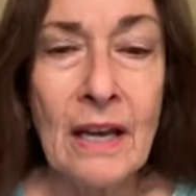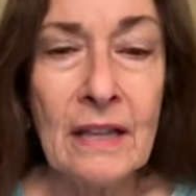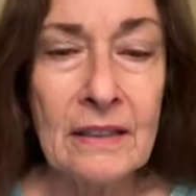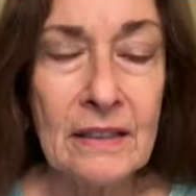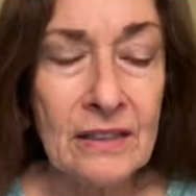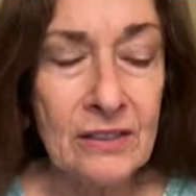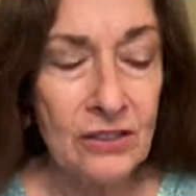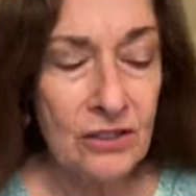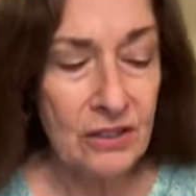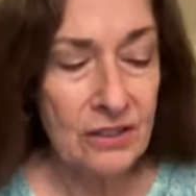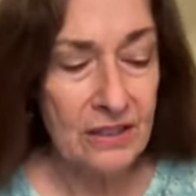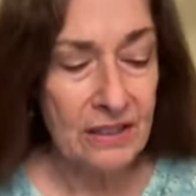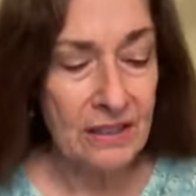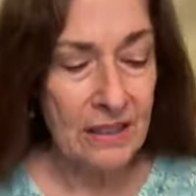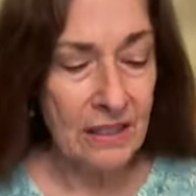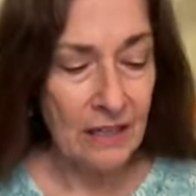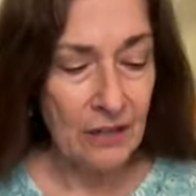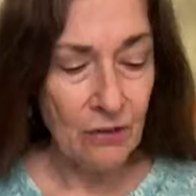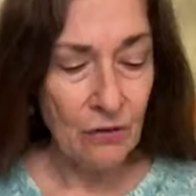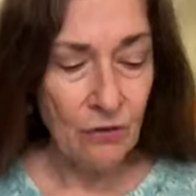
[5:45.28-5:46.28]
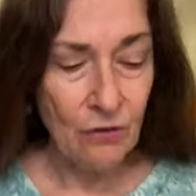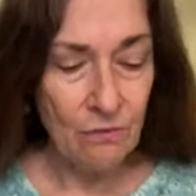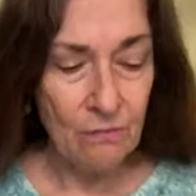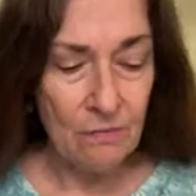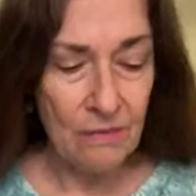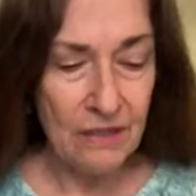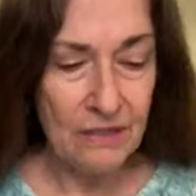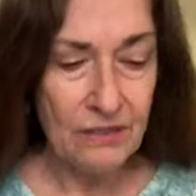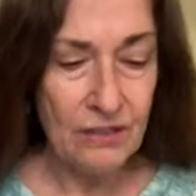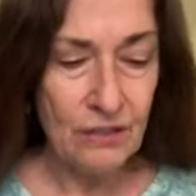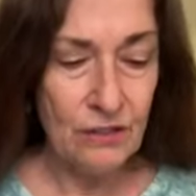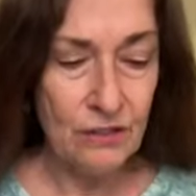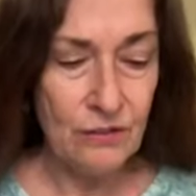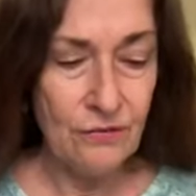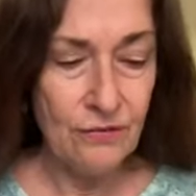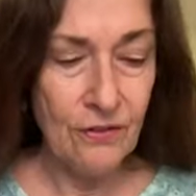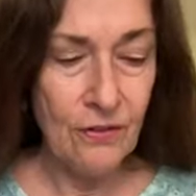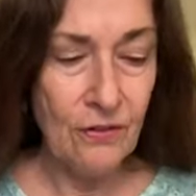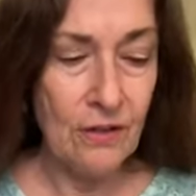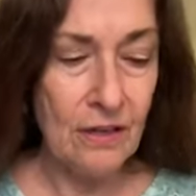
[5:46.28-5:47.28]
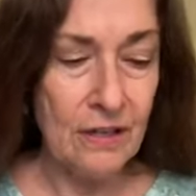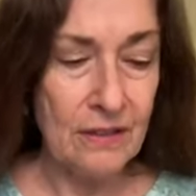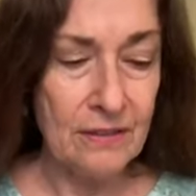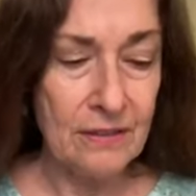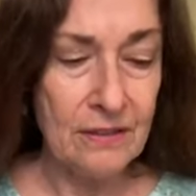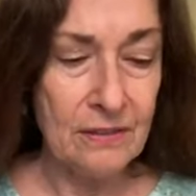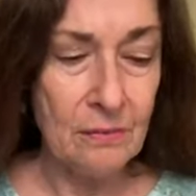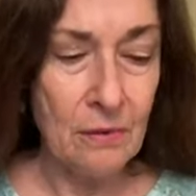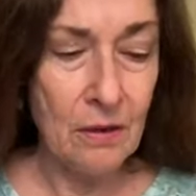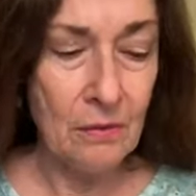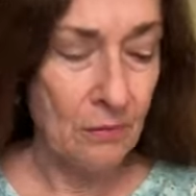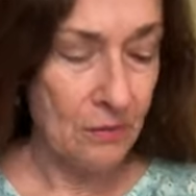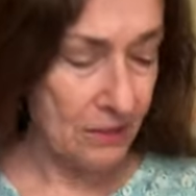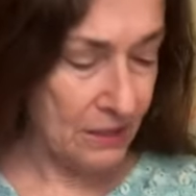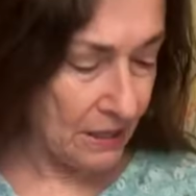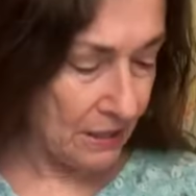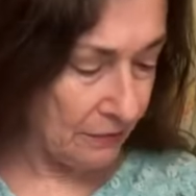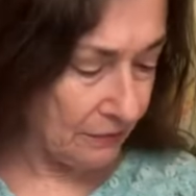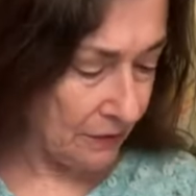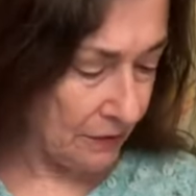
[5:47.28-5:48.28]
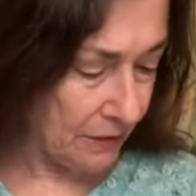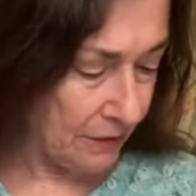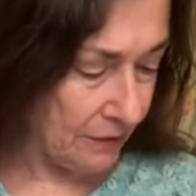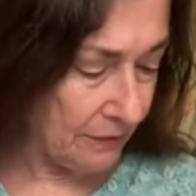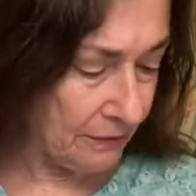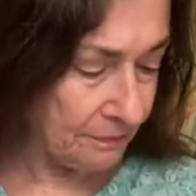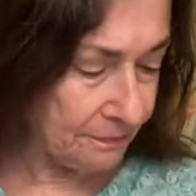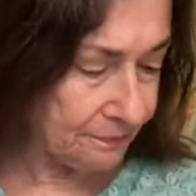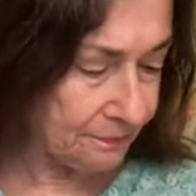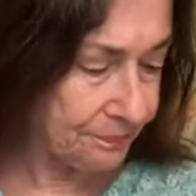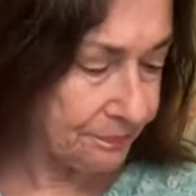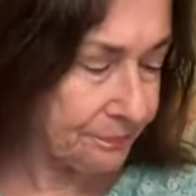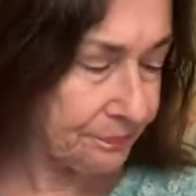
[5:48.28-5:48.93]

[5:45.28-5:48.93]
And let's just get her message for us while we're down there.